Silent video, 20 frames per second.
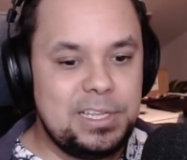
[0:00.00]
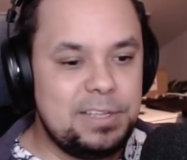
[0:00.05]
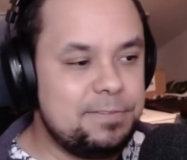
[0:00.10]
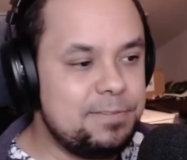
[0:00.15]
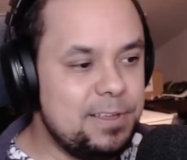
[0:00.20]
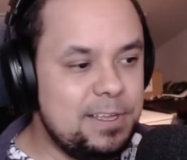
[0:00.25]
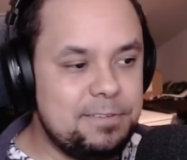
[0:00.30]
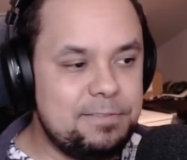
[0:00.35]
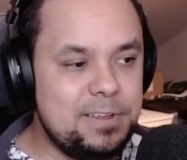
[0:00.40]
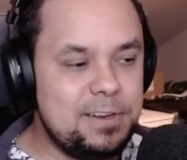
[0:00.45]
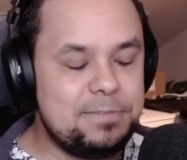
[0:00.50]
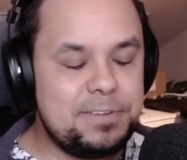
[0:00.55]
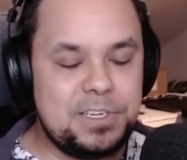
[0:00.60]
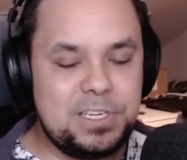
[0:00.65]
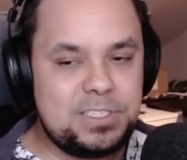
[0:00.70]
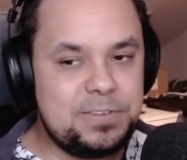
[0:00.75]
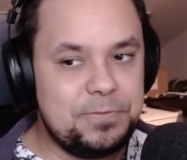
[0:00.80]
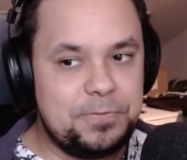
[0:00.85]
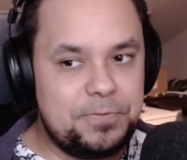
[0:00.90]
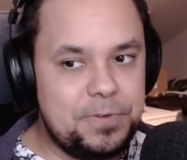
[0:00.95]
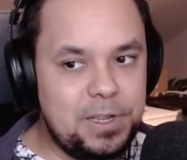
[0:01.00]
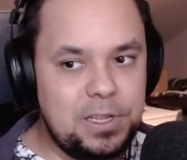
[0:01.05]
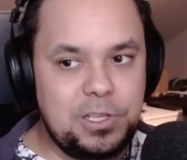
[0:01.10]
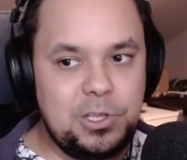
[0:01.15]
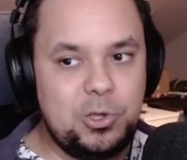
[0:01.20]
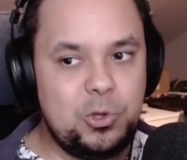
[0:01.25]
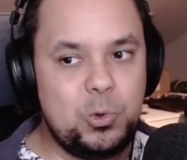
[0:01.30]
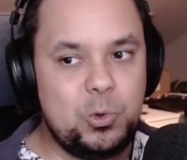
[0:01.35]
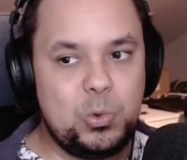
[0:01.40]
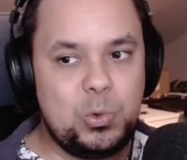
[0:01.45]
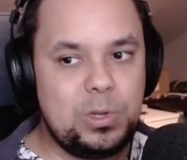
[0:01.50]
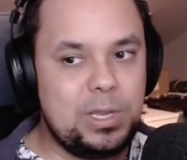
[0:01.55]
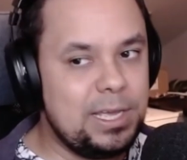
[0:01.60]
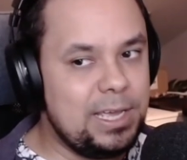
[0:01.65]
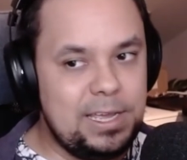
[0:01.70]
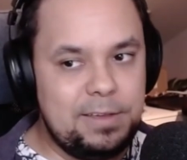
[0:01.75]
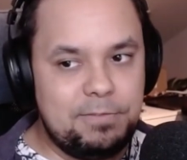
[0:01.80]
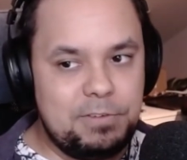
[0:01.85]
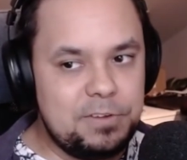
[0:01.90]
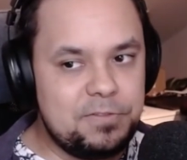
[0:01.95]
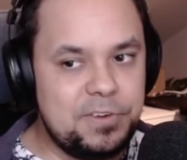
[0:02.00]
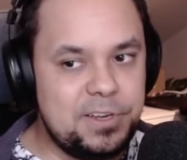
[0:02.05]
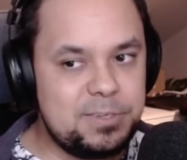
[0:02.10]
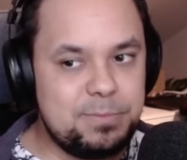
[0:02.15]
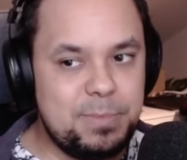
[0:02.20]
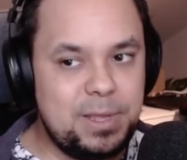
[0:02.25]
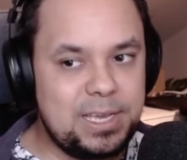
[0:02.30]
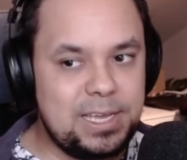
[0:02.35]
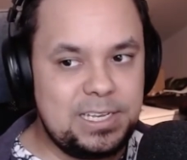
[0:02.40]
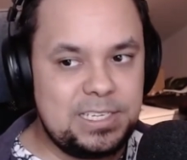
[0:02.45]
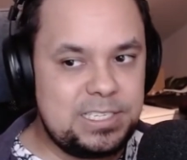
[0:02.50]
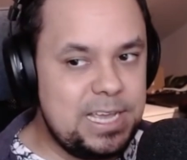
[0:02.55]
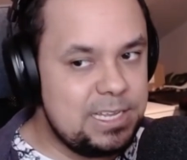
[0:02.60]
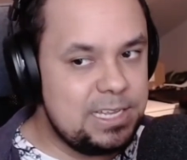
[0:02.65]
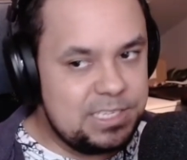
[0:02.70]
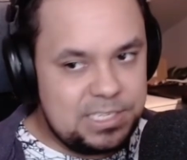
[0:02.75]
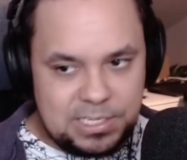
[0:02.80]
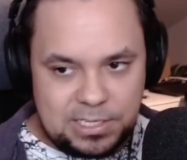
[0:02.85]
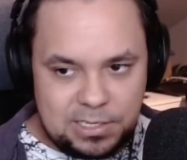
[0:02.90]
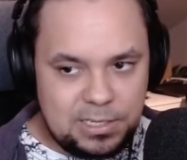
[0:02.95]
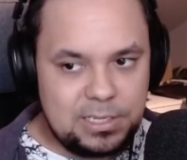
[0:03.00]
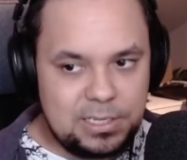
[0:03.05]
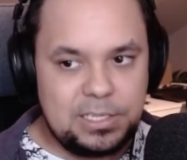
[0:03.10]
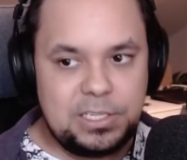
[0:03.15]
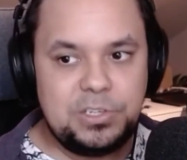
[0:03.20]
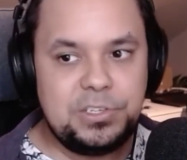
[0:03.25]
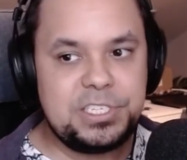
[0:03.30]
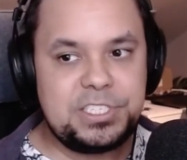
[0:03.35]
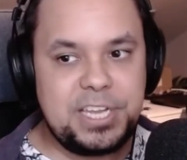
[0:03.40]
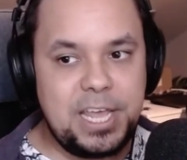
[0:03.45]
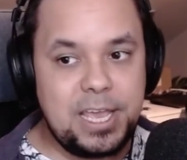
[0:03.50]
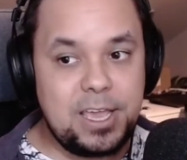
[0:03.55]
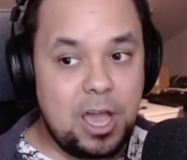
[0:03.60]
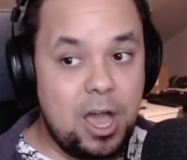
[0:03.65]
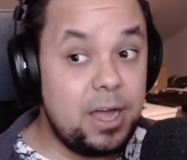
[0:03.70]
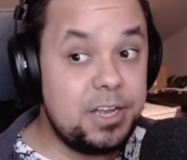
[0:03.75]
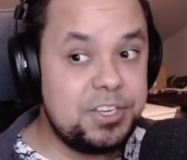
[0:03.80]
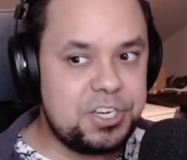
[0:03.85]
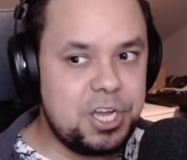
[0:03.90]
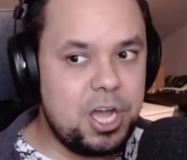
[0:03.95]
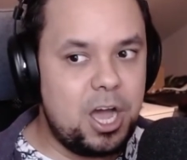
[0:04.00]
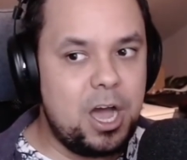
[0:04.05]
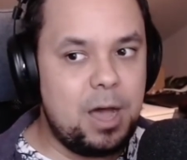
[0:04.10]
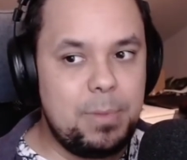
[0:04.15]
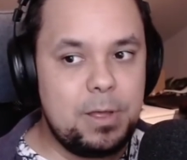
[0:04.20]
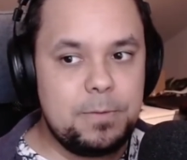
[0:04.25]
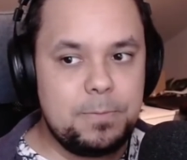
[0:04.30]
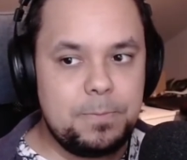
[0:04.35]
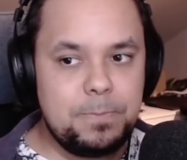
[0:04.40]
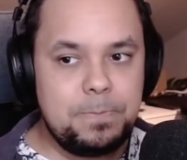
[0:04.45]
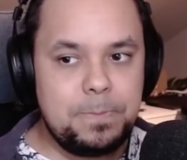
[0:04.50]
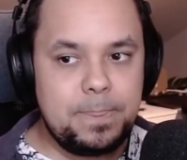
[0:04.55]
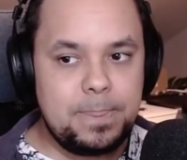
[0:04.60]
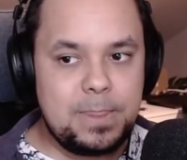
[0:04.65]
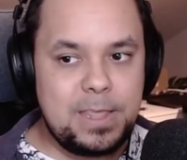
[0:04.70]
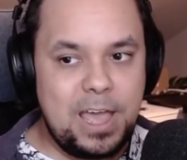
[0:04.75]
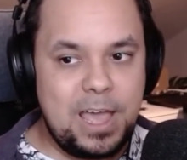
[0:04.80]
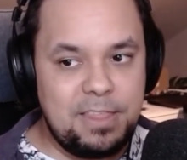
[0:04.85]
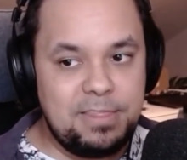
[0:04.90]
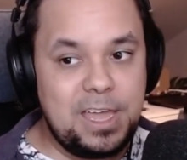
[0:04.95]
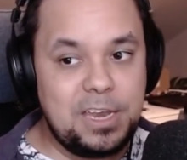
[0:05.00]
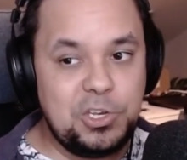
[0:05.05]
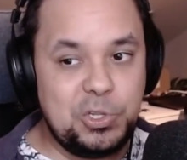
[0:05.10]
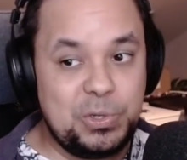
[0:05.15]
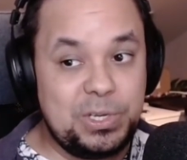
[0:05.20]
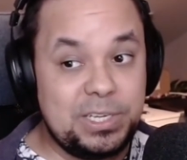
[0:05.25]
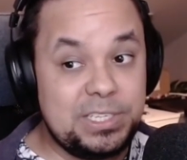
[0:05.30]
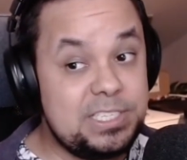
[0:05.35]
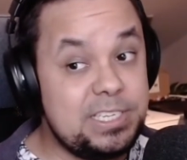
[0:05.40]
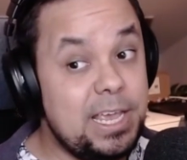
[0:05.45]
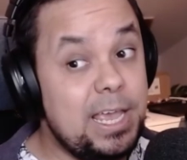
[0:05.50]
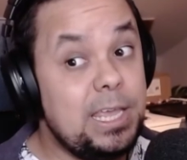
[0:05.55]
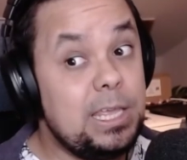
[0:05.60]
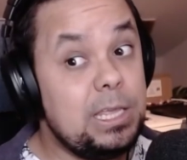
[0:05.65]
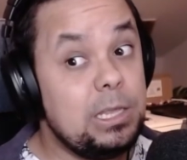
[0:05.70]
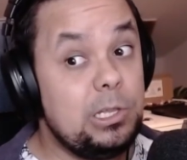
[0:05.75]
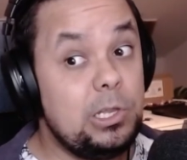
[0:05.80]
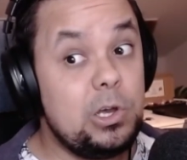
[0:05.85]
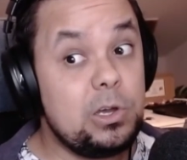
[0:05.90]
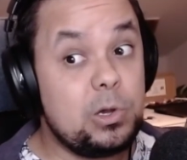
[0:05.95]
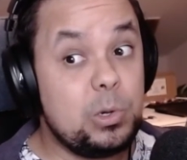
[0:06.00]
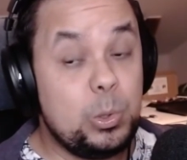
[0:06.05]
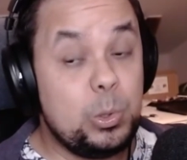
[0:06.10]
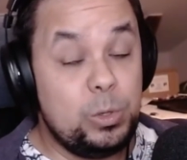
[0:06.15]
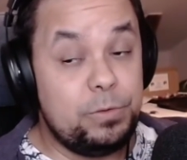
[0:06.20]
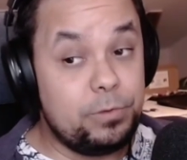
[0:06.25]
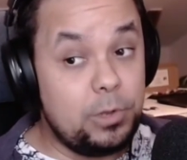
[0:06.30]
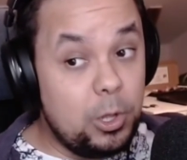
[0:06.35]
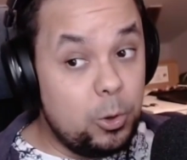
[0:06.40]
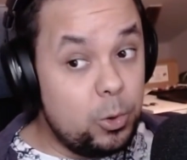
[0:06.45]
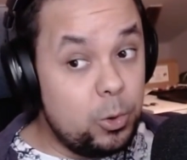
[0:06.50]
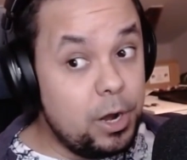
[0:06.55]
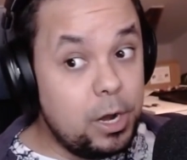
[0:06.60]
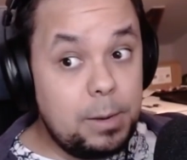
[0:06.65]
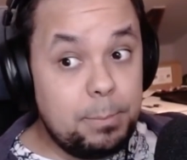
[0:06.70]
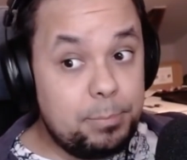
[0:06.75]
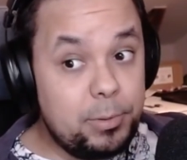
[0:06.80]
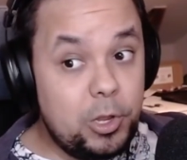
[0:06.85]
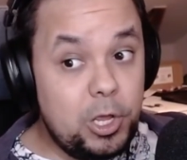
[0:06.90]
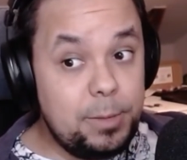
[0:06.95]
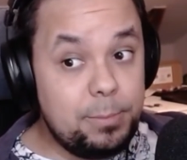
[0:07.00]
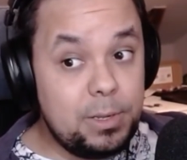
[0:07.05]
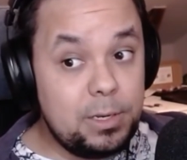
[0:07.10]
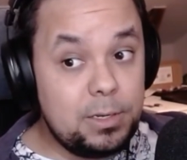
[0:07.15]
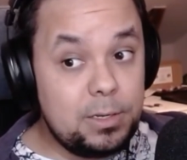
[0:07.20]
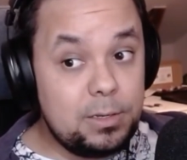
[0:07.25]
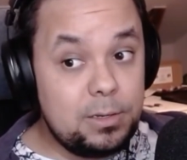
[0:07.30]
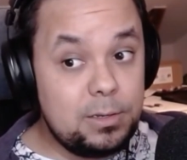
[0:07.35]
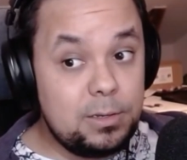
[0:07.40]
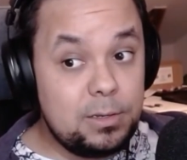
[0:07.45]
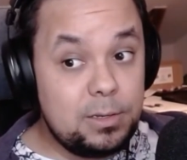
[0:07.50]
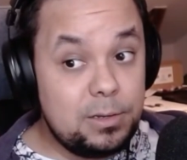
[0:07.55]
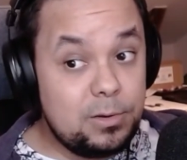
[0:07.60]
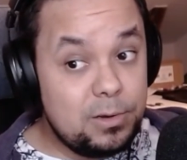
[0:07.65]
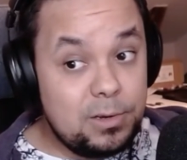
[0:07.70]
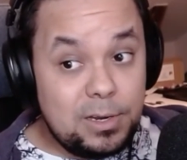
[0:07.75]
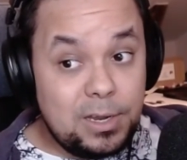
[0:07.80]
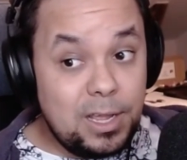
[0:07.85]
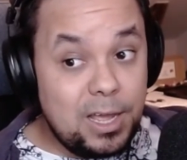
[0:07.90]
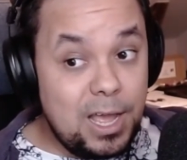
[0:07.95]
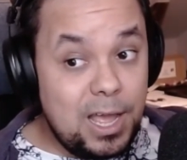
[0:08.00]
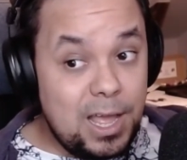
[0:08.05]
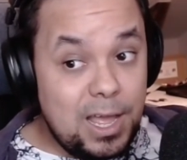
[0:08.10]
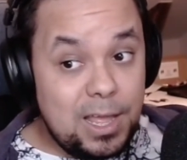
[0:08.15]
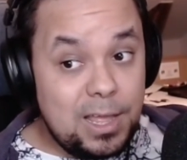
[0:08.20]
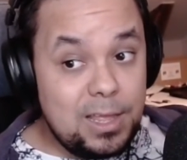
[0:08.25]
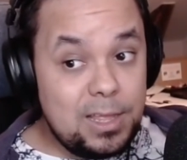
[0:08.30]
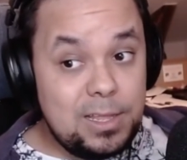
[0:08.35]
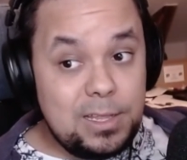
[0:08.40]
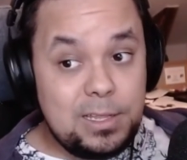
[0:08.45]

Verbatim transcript: If, if, if it doesn't fit you, like even if it doesn't make any sense, you just take a job, and then you can say, look, we've lowered unemployment. Huh?